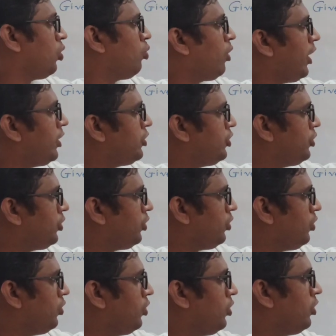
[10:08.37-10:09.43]
Why
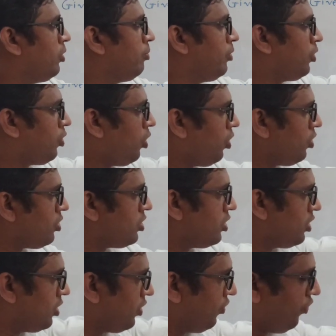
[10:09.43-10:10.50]
0? Because
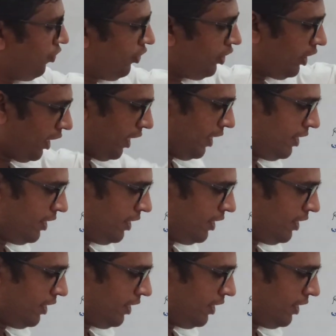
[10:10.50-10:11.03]
free